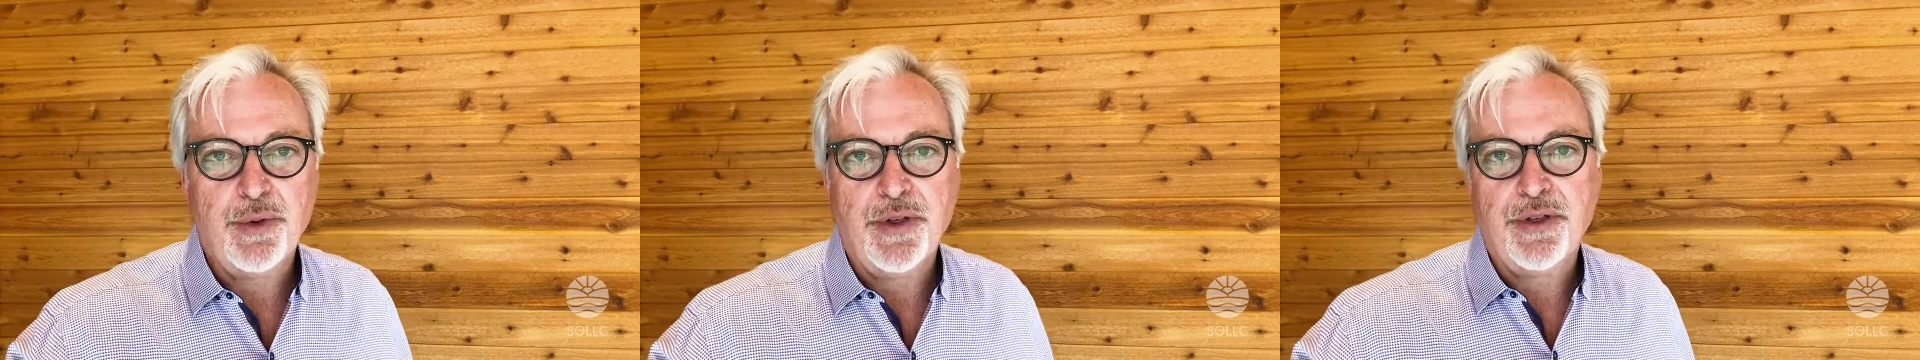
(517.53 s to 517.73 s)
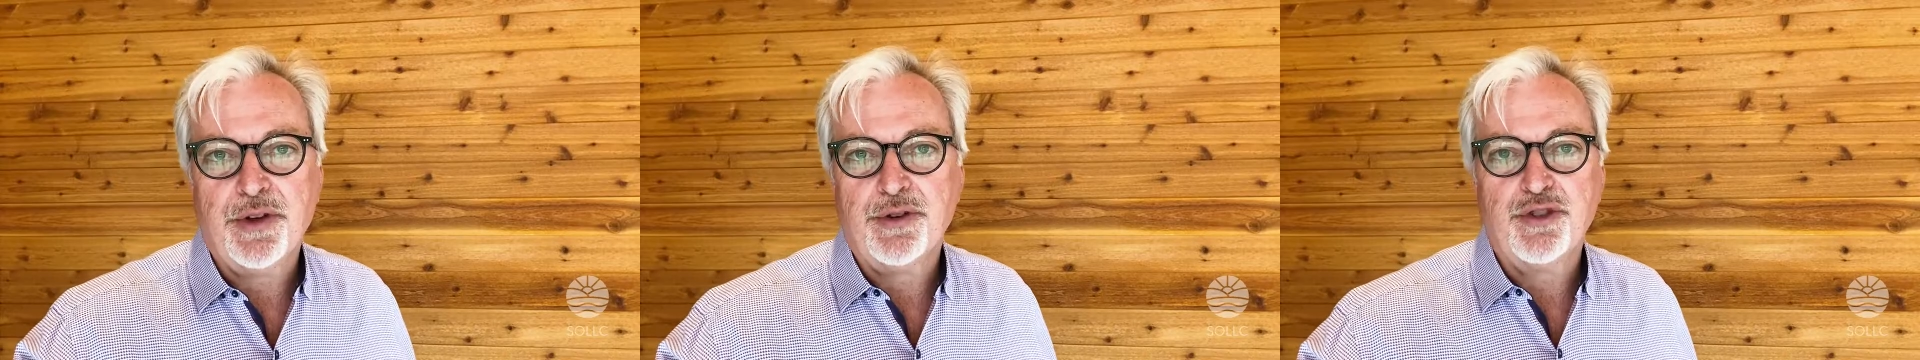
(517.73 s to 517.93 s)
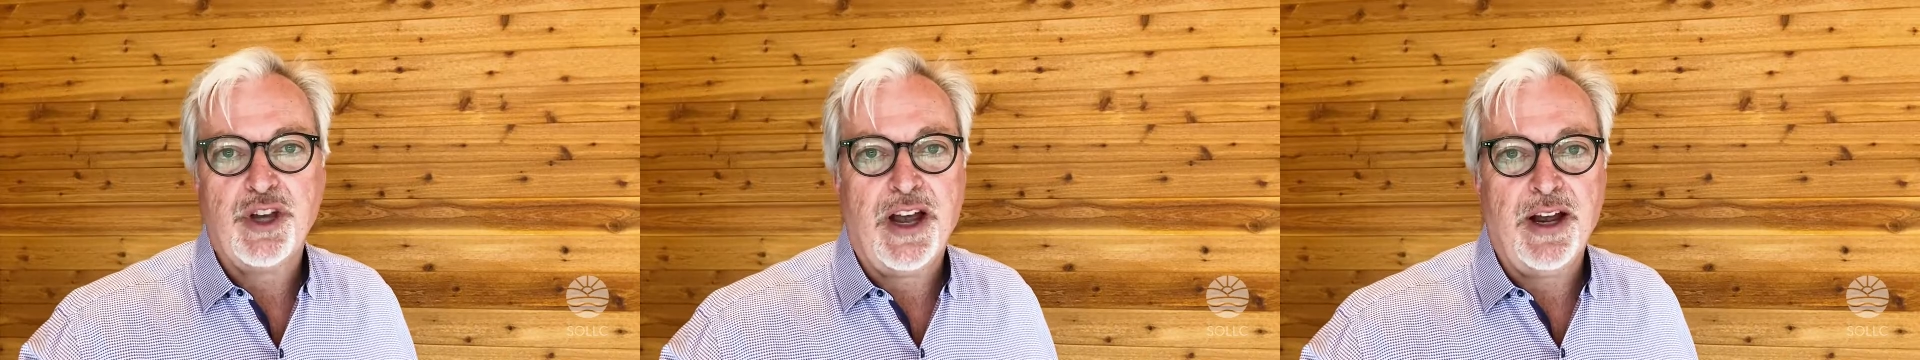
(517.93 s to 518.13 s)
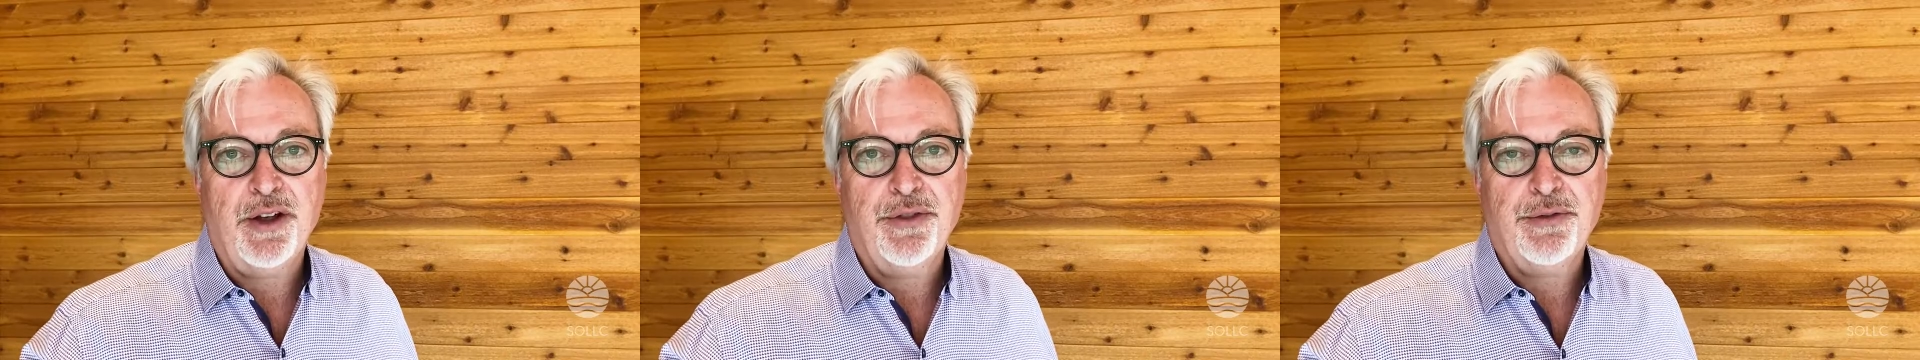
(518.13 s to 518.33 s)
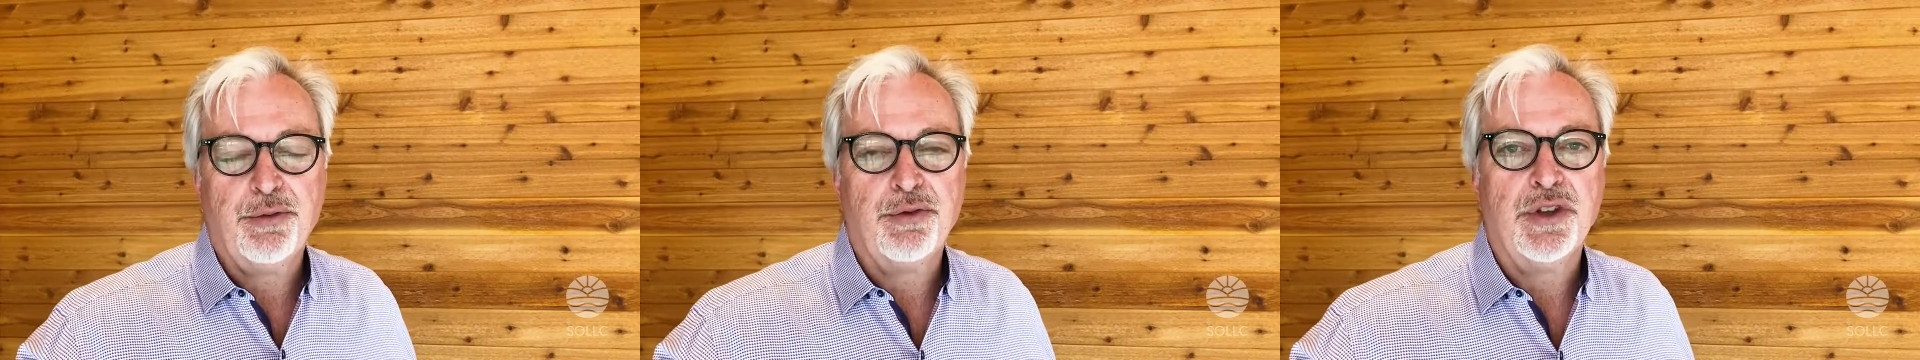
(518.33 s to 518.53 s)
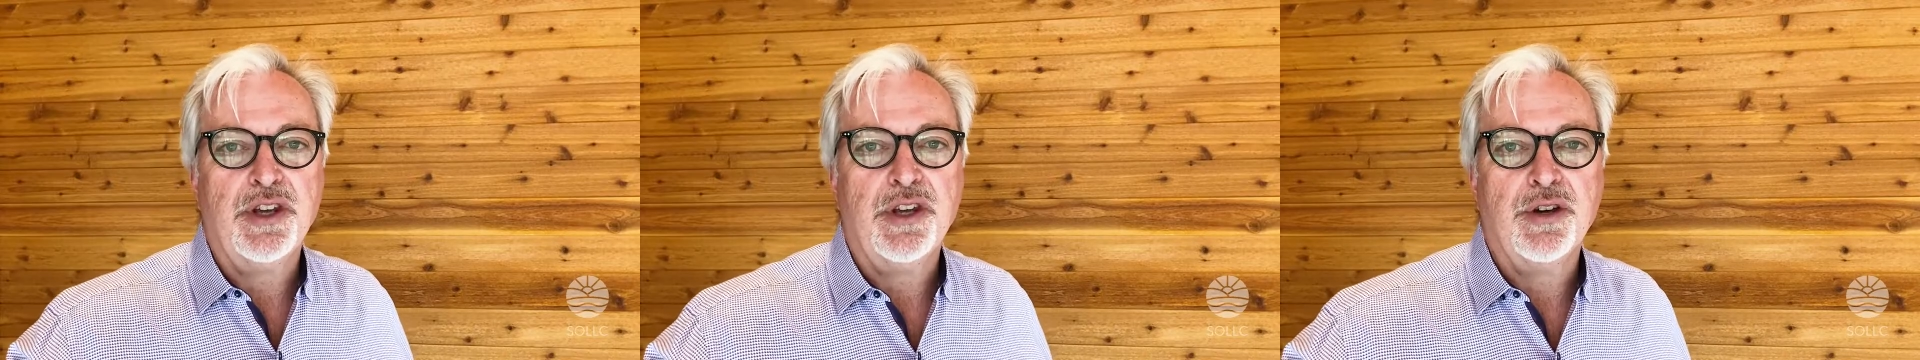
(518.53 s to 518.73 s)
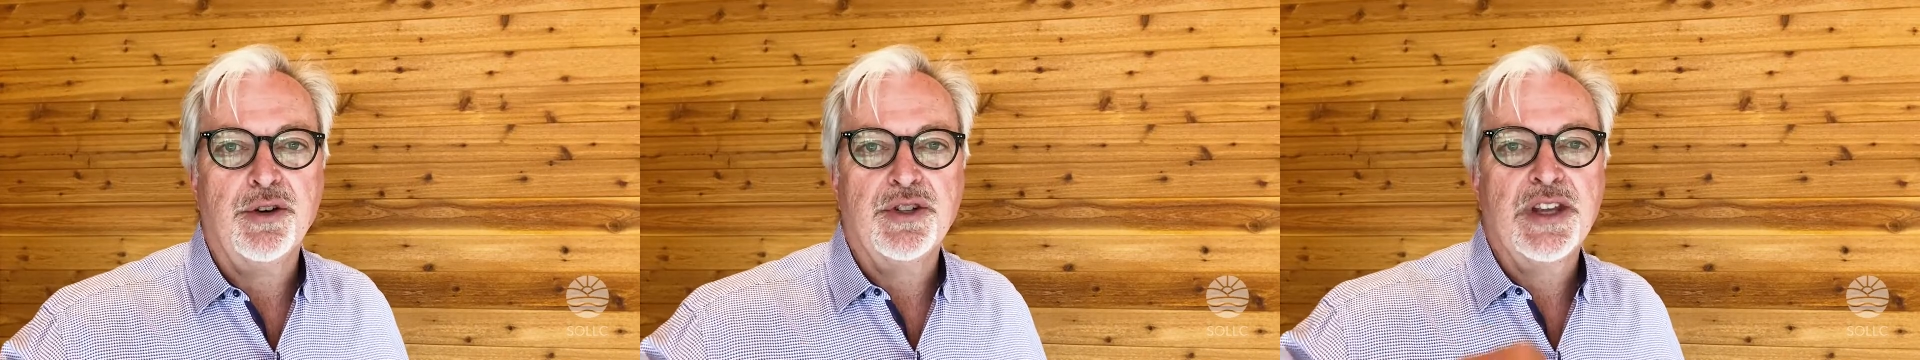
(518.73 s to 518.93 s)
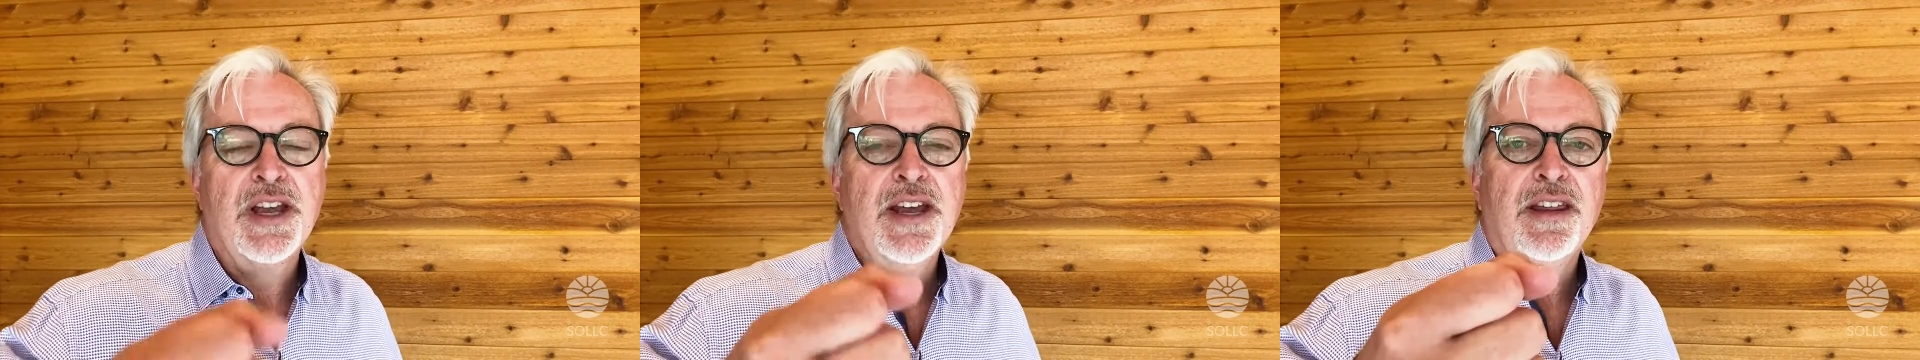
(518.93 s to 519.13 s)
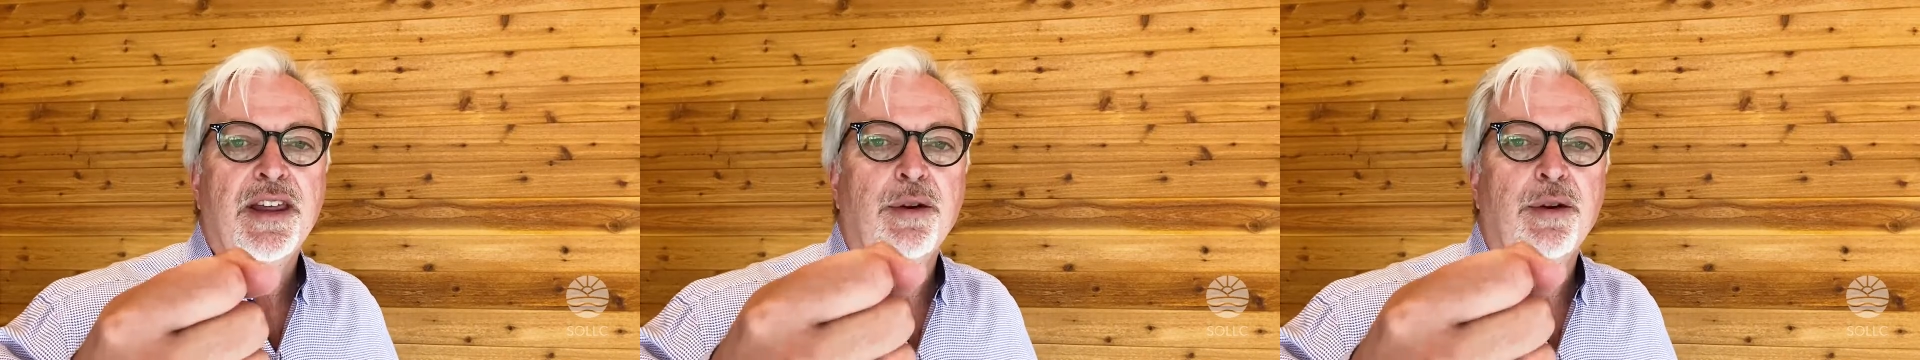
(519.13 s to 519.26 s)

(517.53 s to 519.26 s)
with their child through the years.